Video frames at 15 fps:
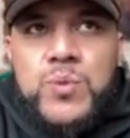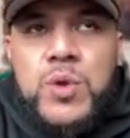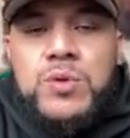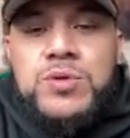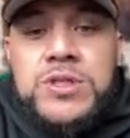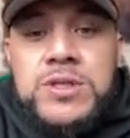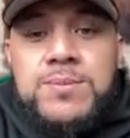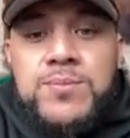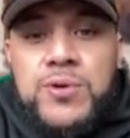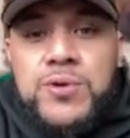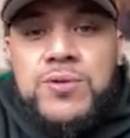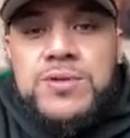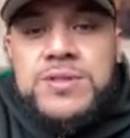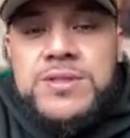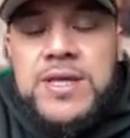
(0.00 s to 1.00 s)
she
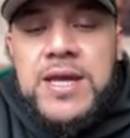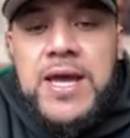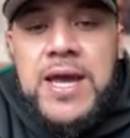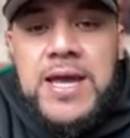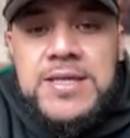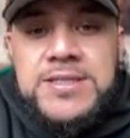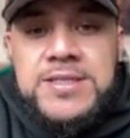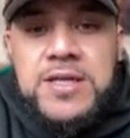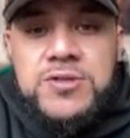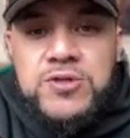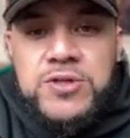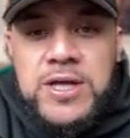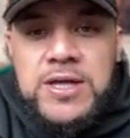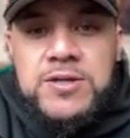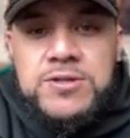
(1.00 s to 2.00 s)
burns
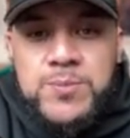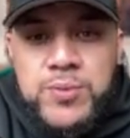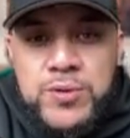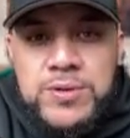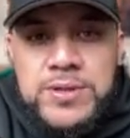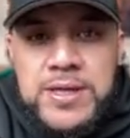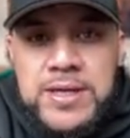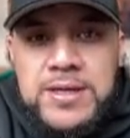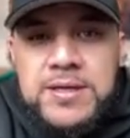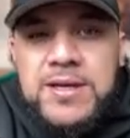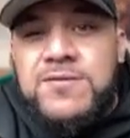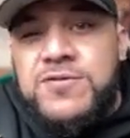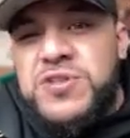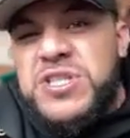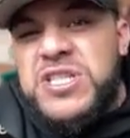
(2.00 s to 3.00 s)
1,800 calories per day
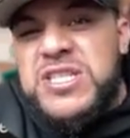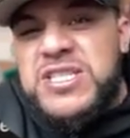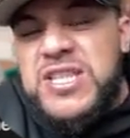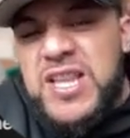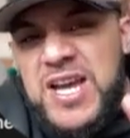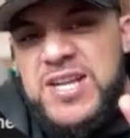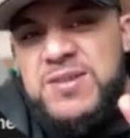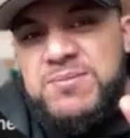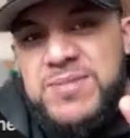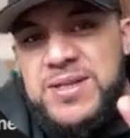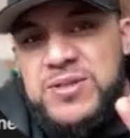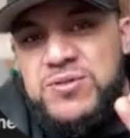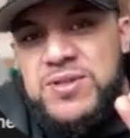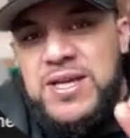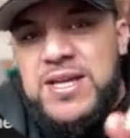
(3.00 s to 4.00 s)
if she just lied in
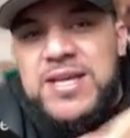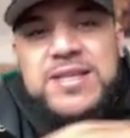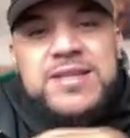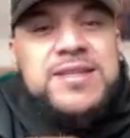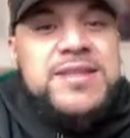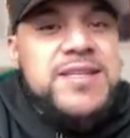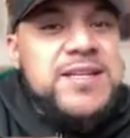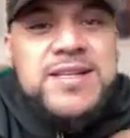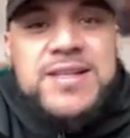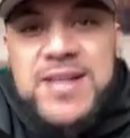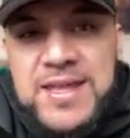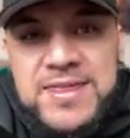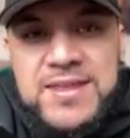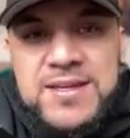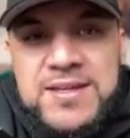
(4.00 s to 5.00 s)
bed all day and did
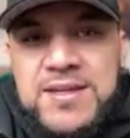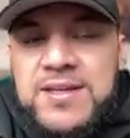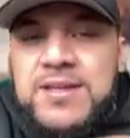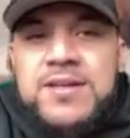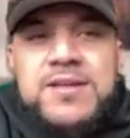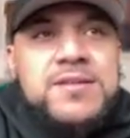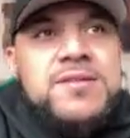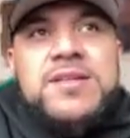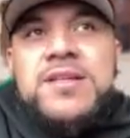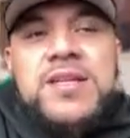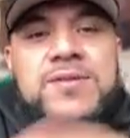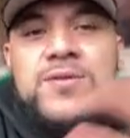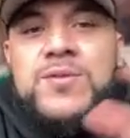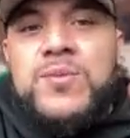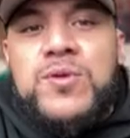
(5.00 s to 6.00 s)
nothing, didn't
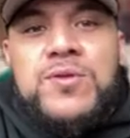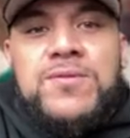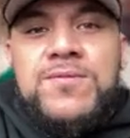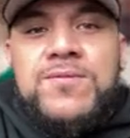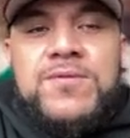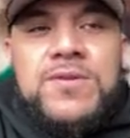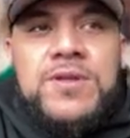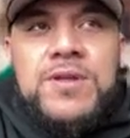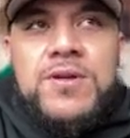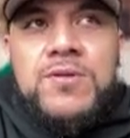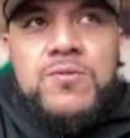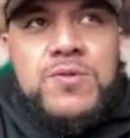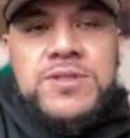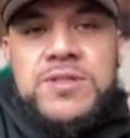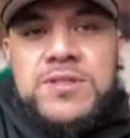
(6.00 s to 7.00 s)
even move,
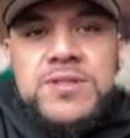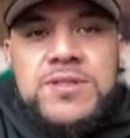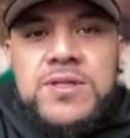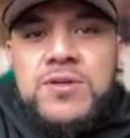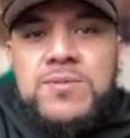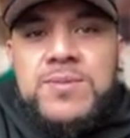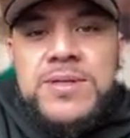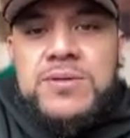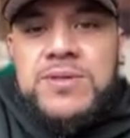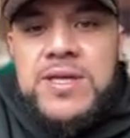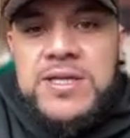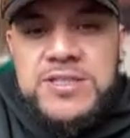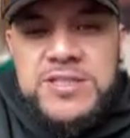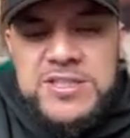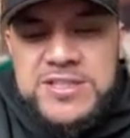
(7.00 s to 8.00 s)
was just sick in bed all
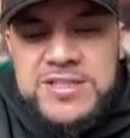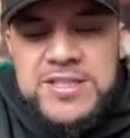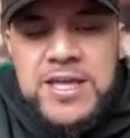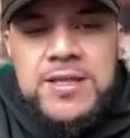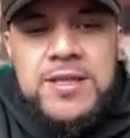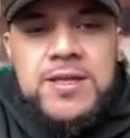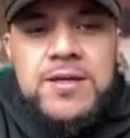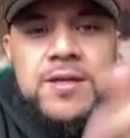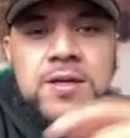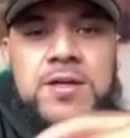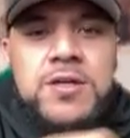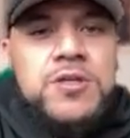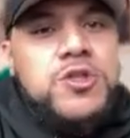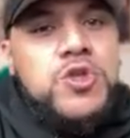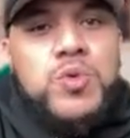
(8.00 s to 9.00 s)
day, she just stayed there.
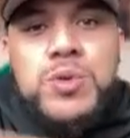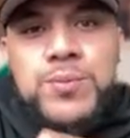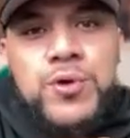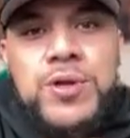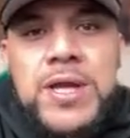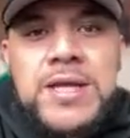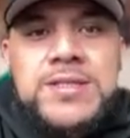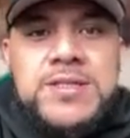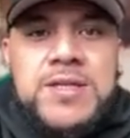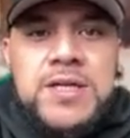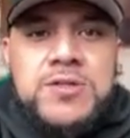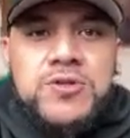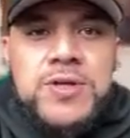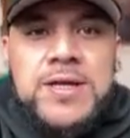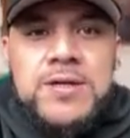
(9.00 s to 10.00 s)
She would burn
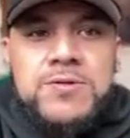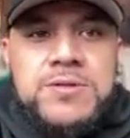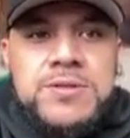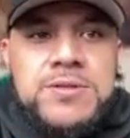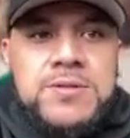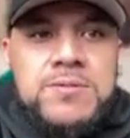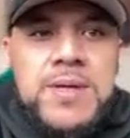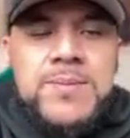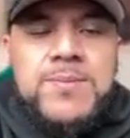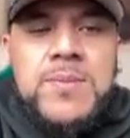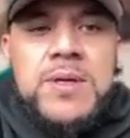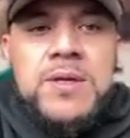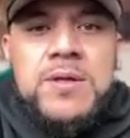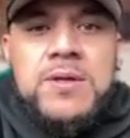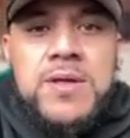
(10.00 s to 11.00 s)
1,800 calories, okay,
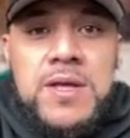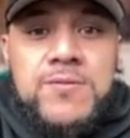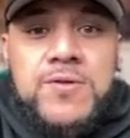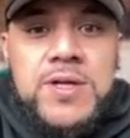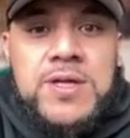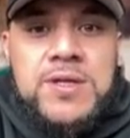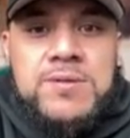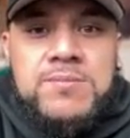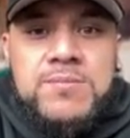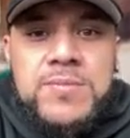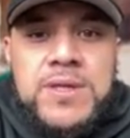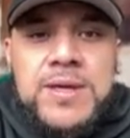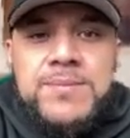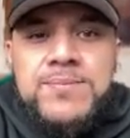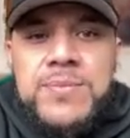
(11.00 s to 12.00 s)
every day,
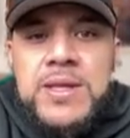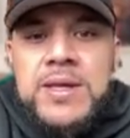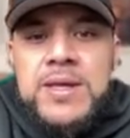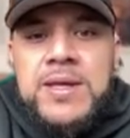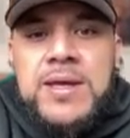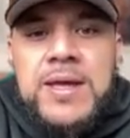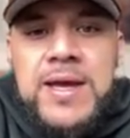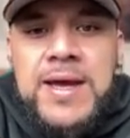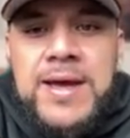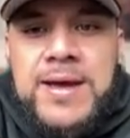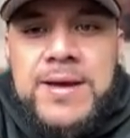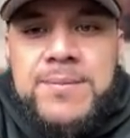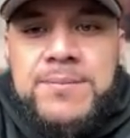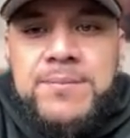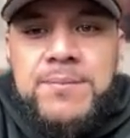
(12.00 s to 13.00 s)
okay.
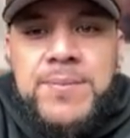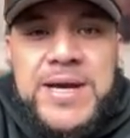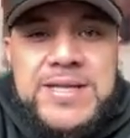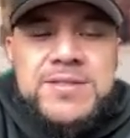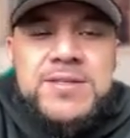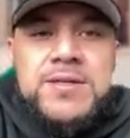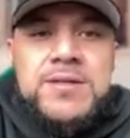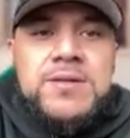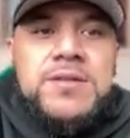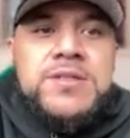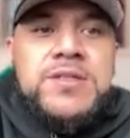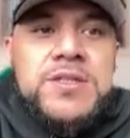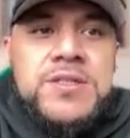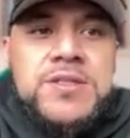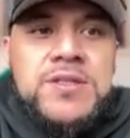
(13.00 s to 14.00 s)
But
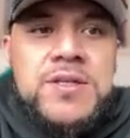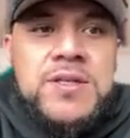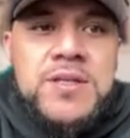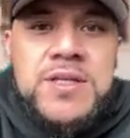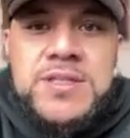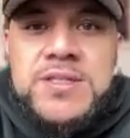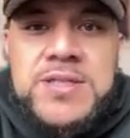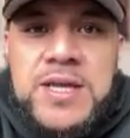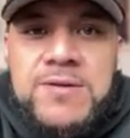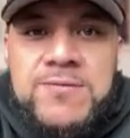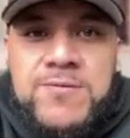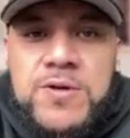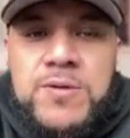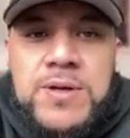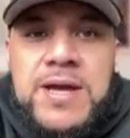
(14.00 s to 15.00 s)
this is a
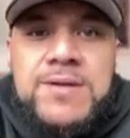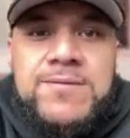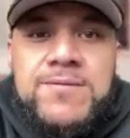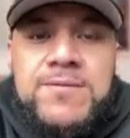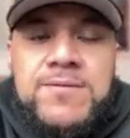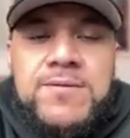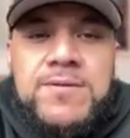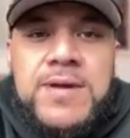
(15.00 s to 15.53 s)
real life